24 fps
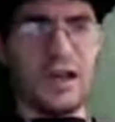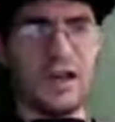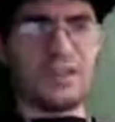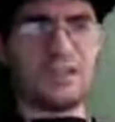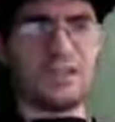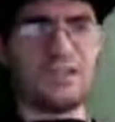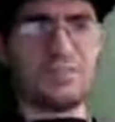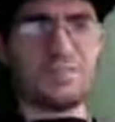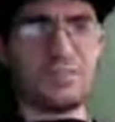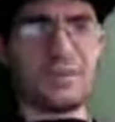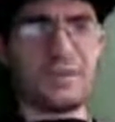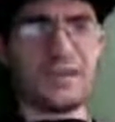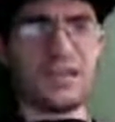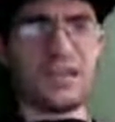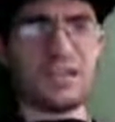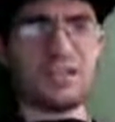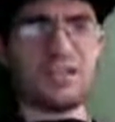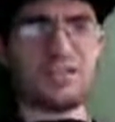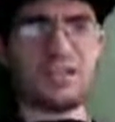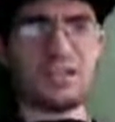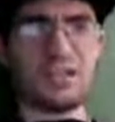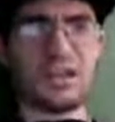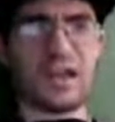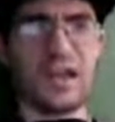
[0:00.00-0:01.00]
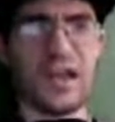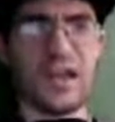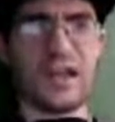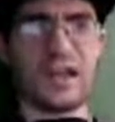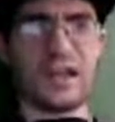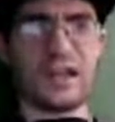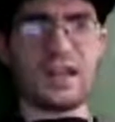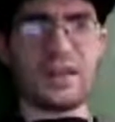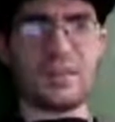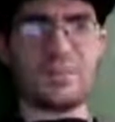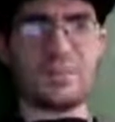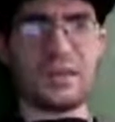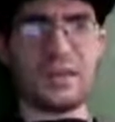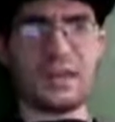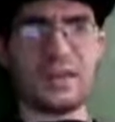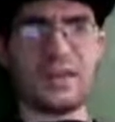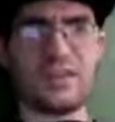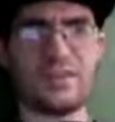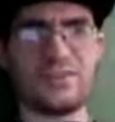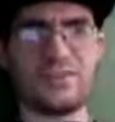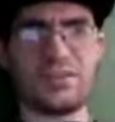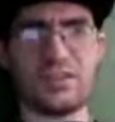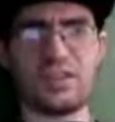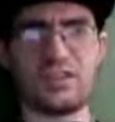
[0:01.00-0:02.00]
Speaking to
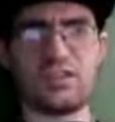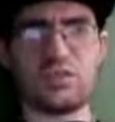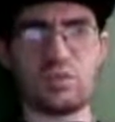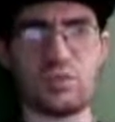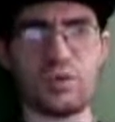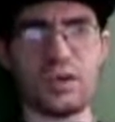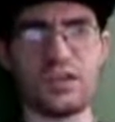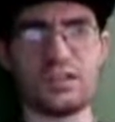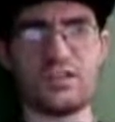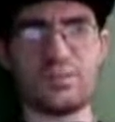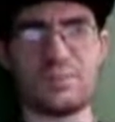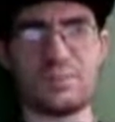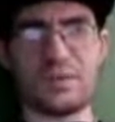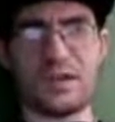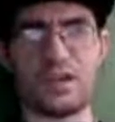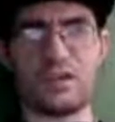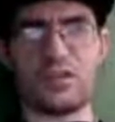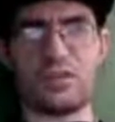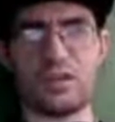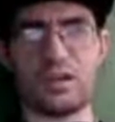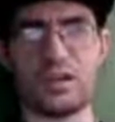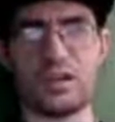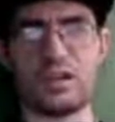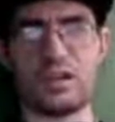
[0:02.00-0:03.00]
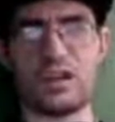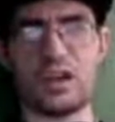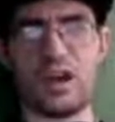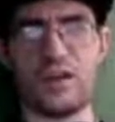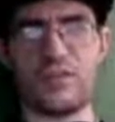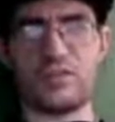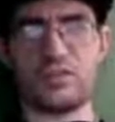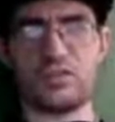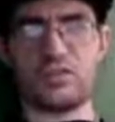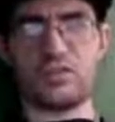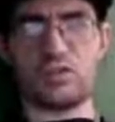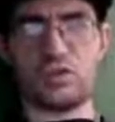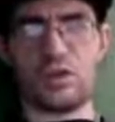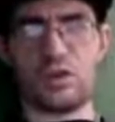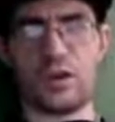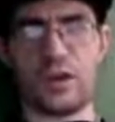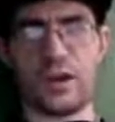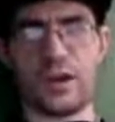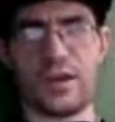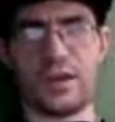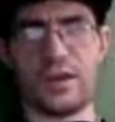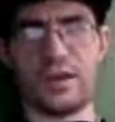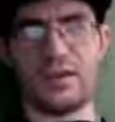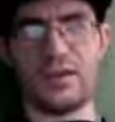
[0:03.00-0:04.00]
NME for this week's Big Read cover
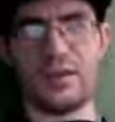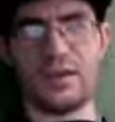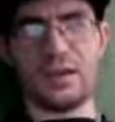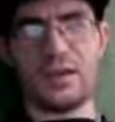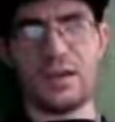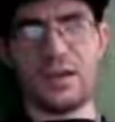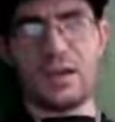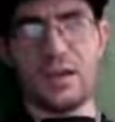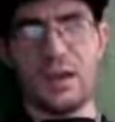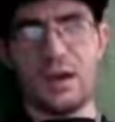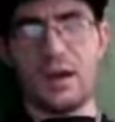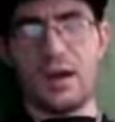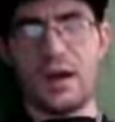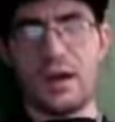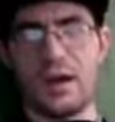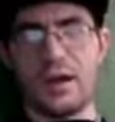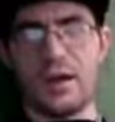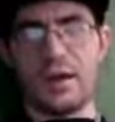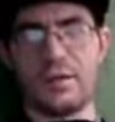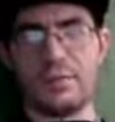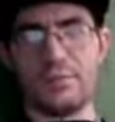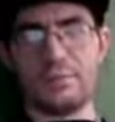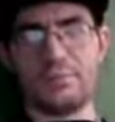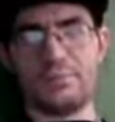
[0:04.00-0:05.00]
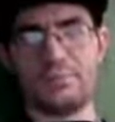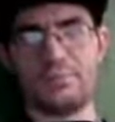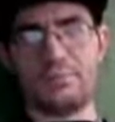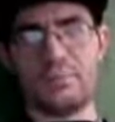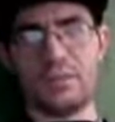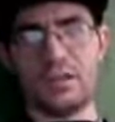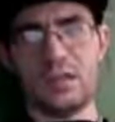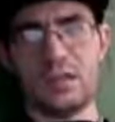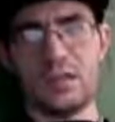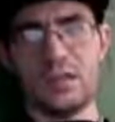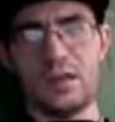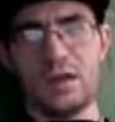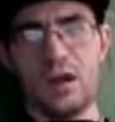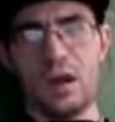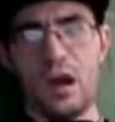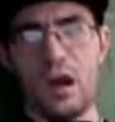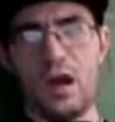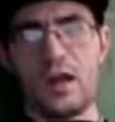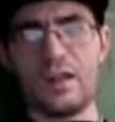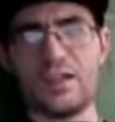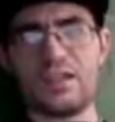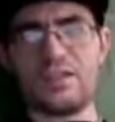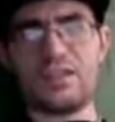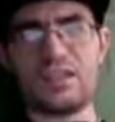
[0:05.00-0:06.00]
story,
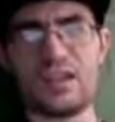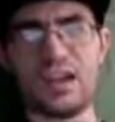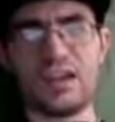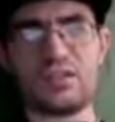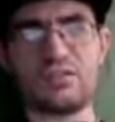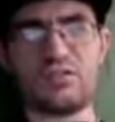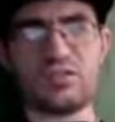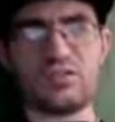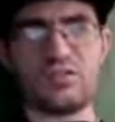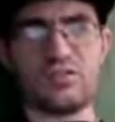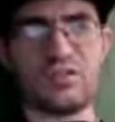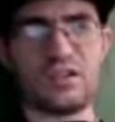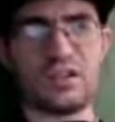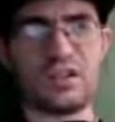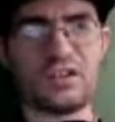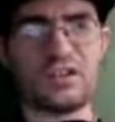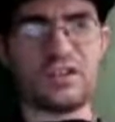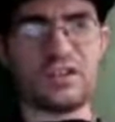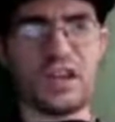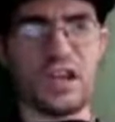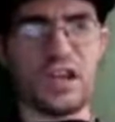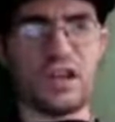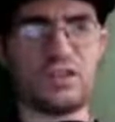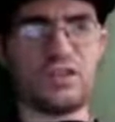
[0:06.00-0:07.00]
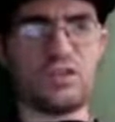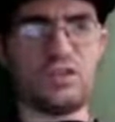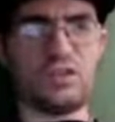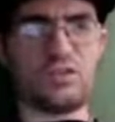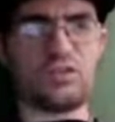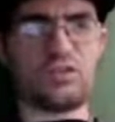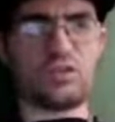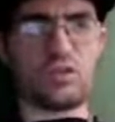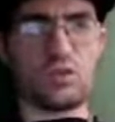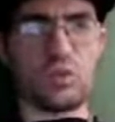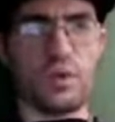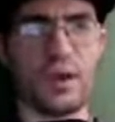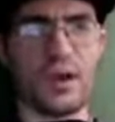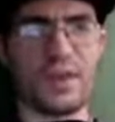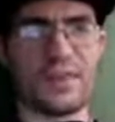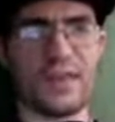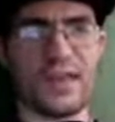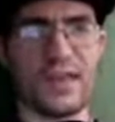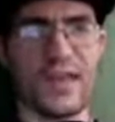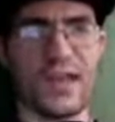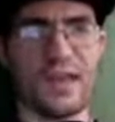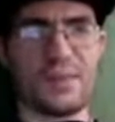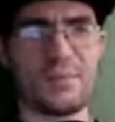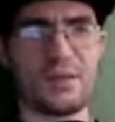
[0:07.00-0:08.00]
Ollie Sykes revealed the unusual way
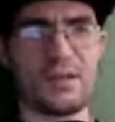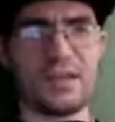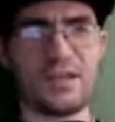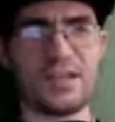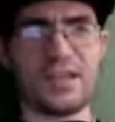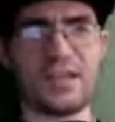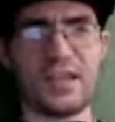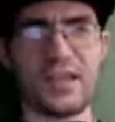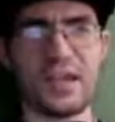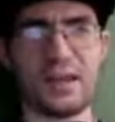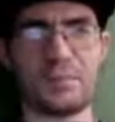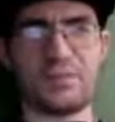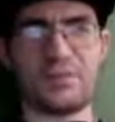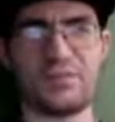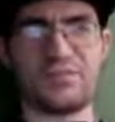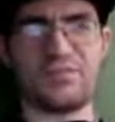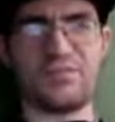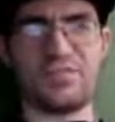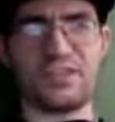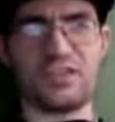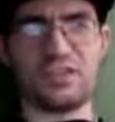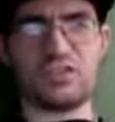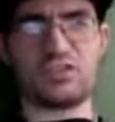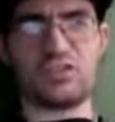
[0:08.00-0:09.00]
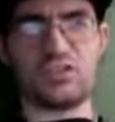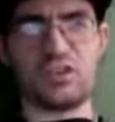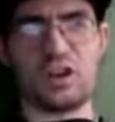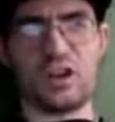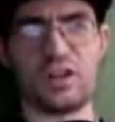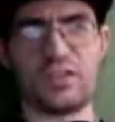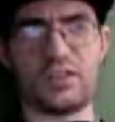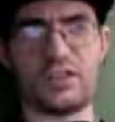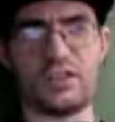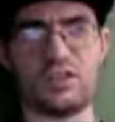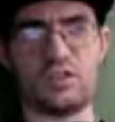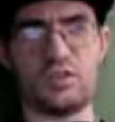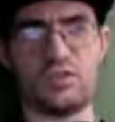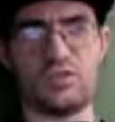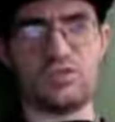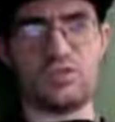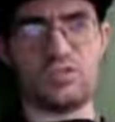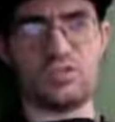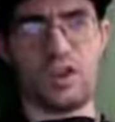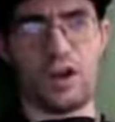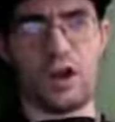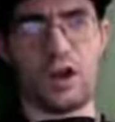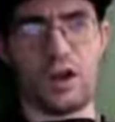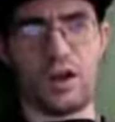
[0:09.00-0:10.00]
that Amy Lee came to feature on the new
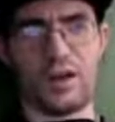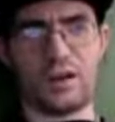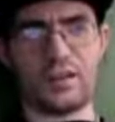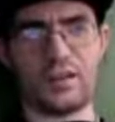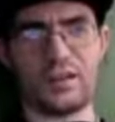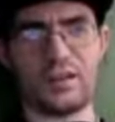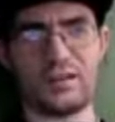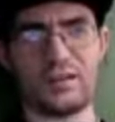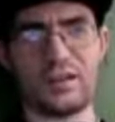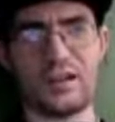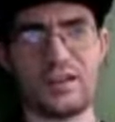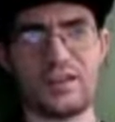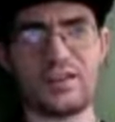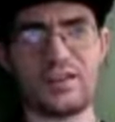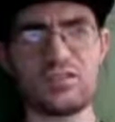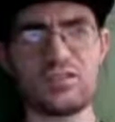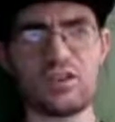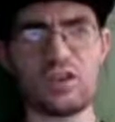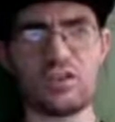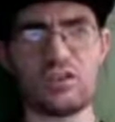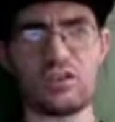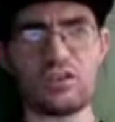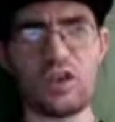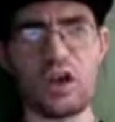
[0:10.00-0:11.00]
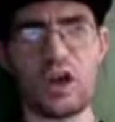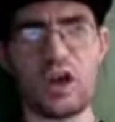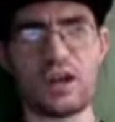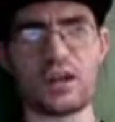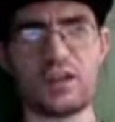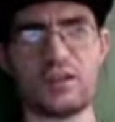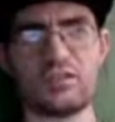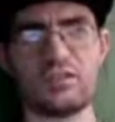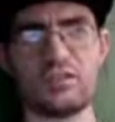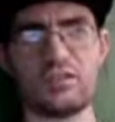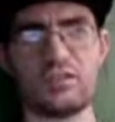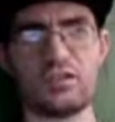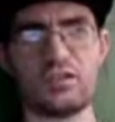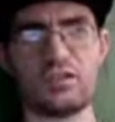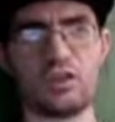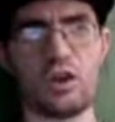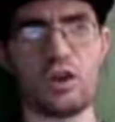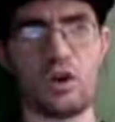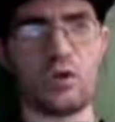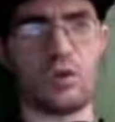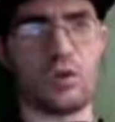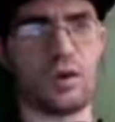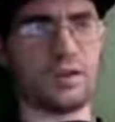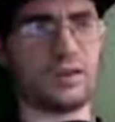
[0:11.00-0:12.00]
song. Now, there's a lot to
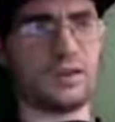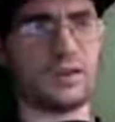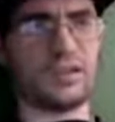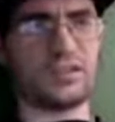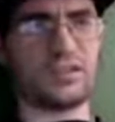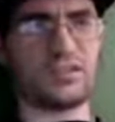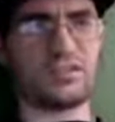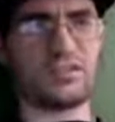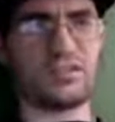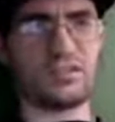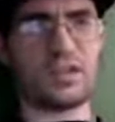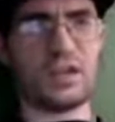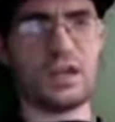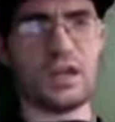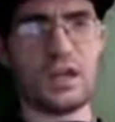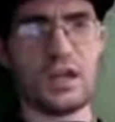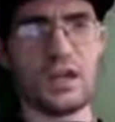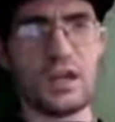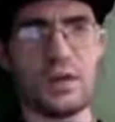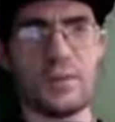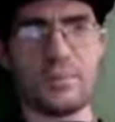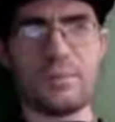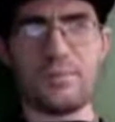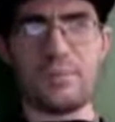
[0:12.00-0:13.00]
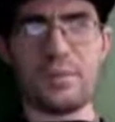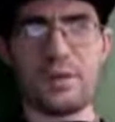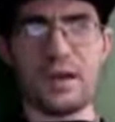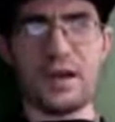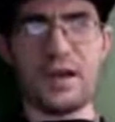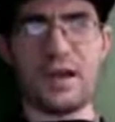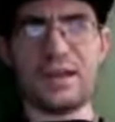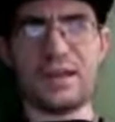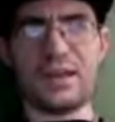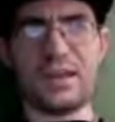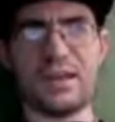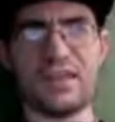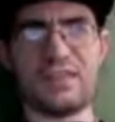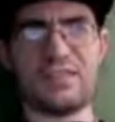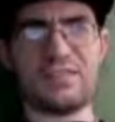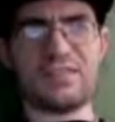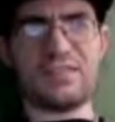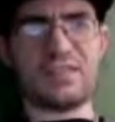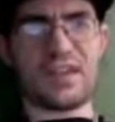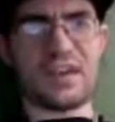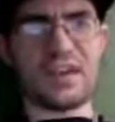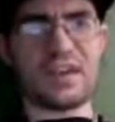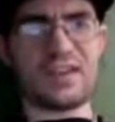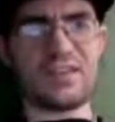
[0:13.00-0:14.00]
go on this, but it
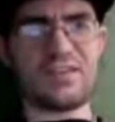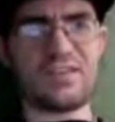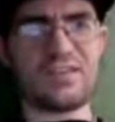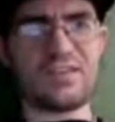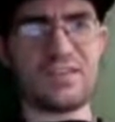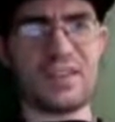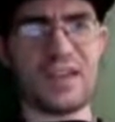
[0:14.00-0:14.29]
says